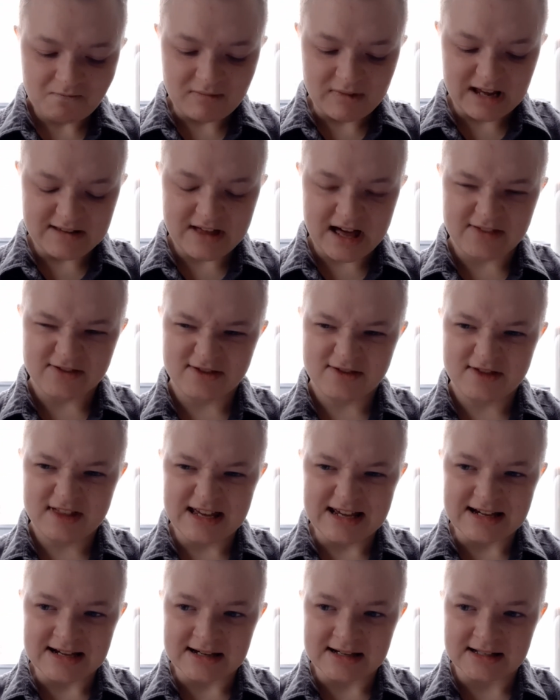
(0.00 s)
That
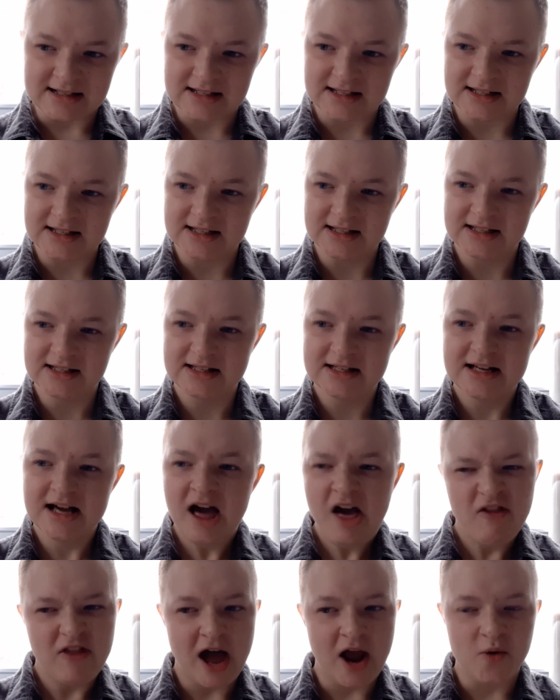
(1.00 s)
thing,
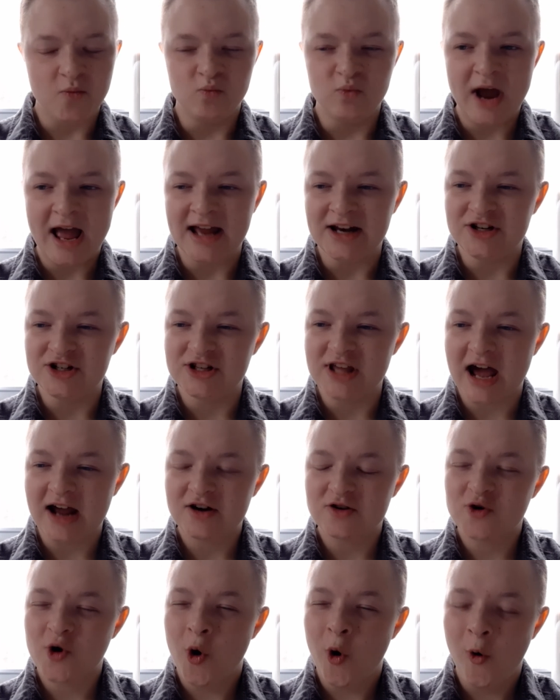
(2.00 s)
that wedge,
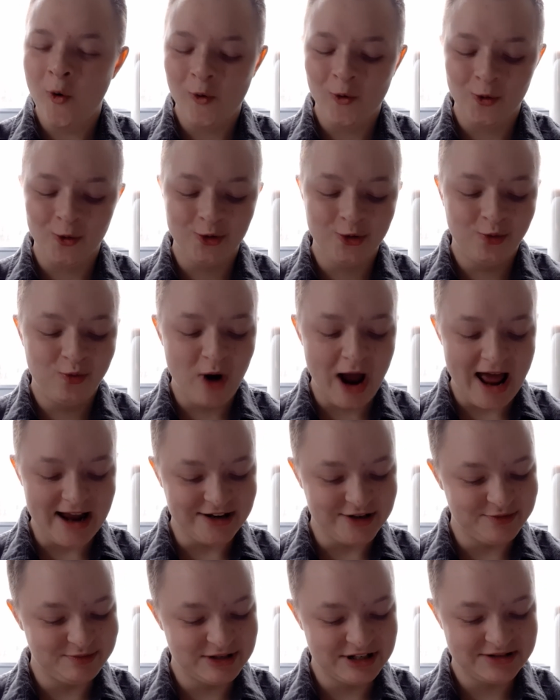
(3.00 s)
that cold
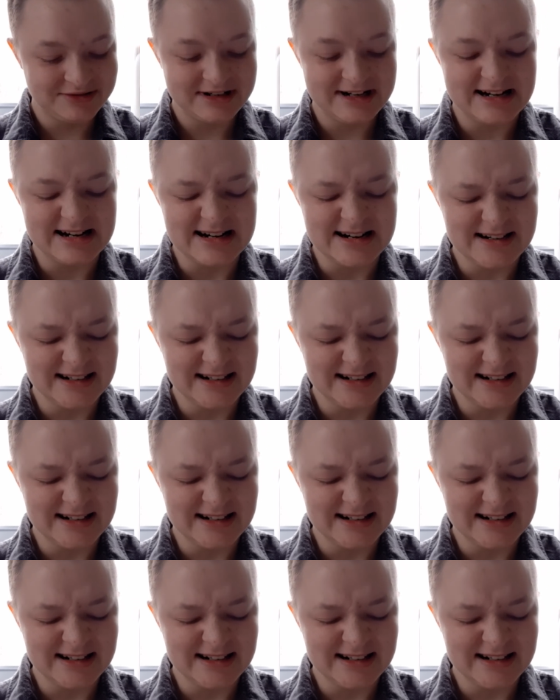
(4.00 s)
wedge between...